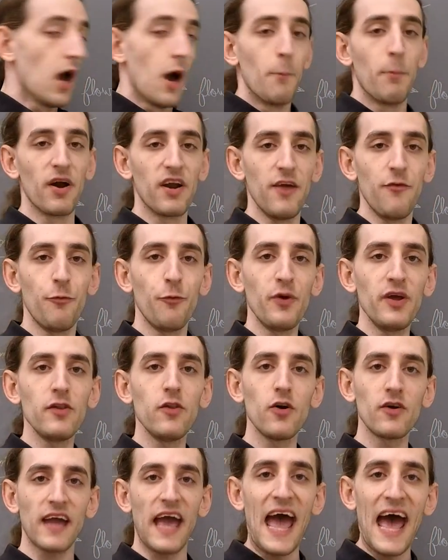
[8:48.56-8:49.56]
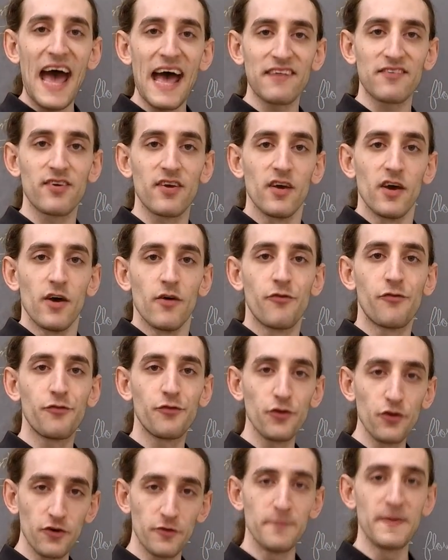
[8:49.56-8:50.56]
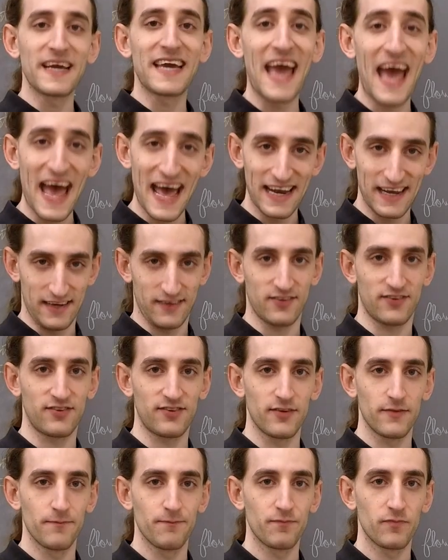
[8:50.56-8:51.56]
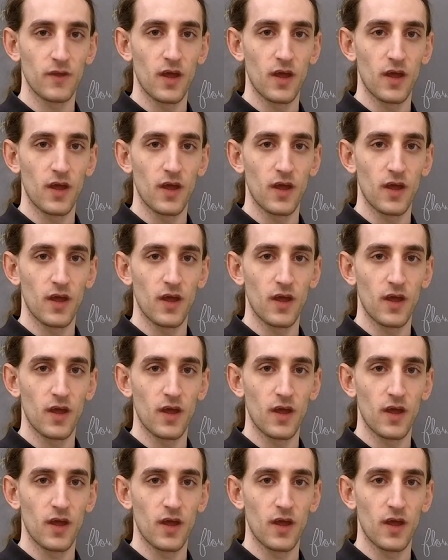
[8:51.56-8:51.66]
But if we look at fluid mechanics,